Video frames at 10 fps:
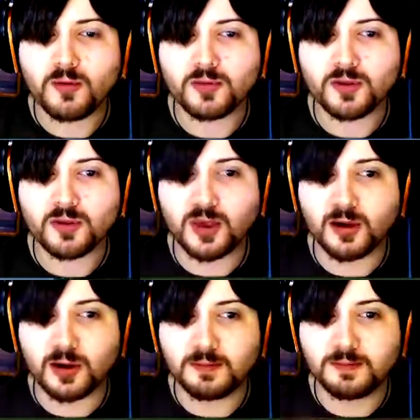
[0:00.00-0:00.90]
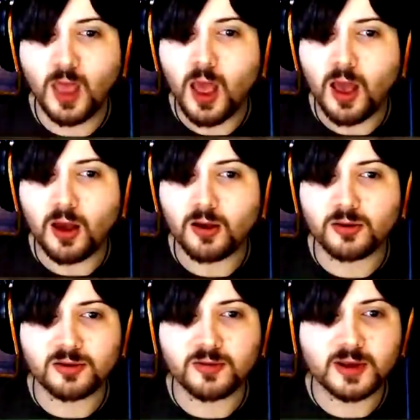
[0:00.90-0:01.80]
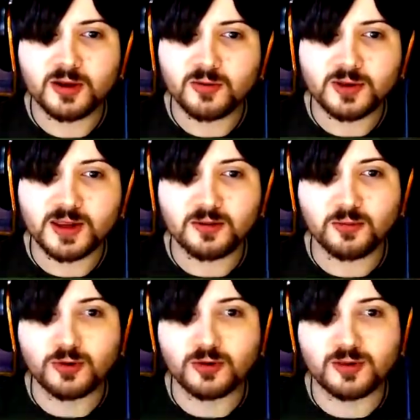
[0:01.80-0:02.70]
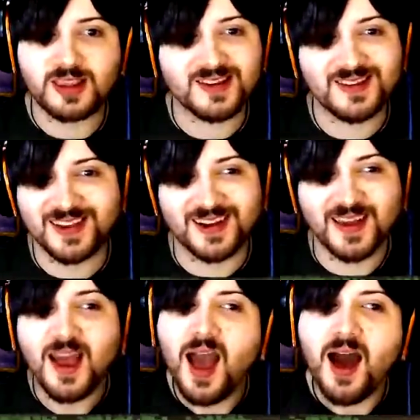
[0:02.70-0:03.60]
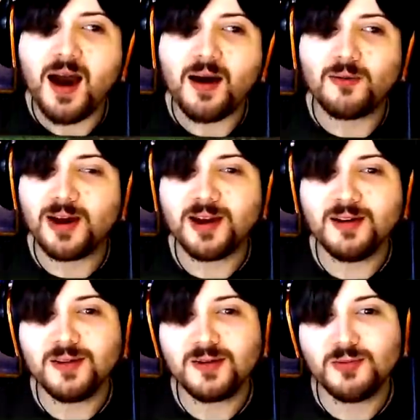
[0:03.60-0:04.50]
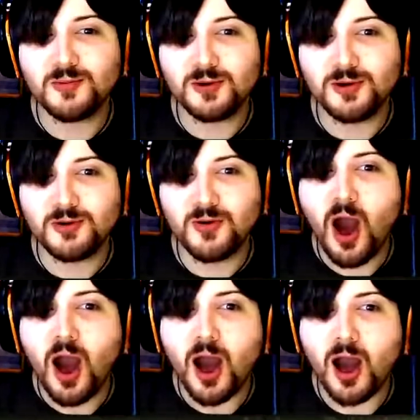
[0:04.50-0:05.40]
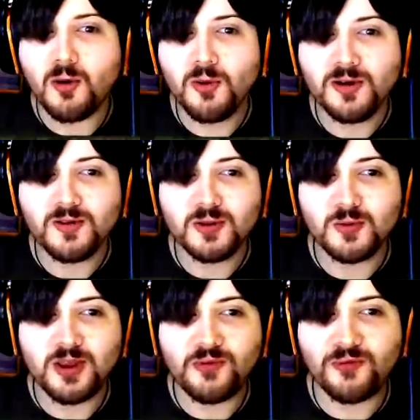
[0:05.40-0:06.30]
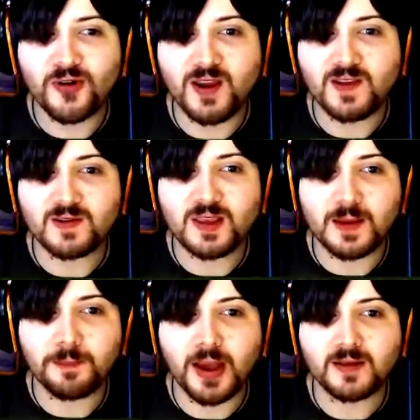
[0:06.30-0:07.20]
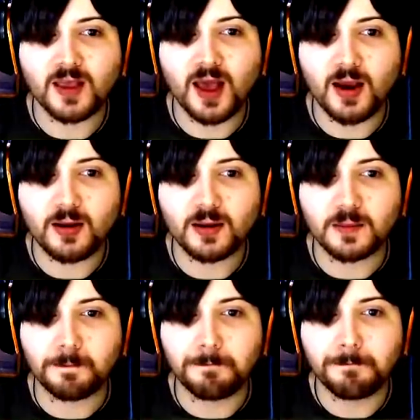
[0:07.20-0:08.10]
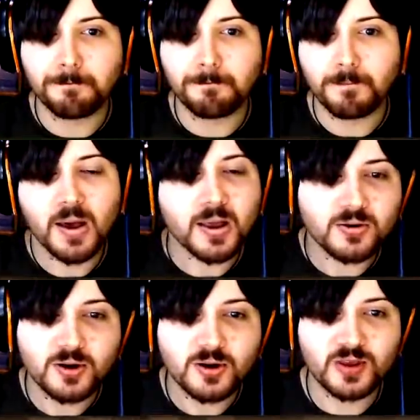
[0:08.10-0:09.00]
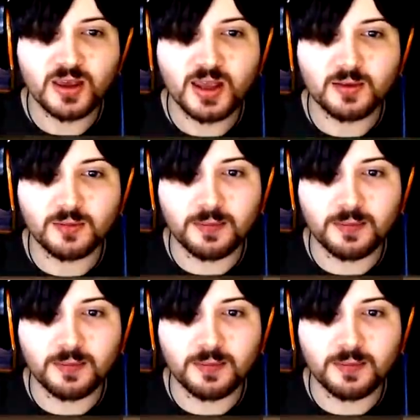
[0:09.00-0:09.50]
one's scary. Also, I don't know what that water's done. Where's the wolf? I want the wee friend to take back to Ireland. I don't know if he can get on my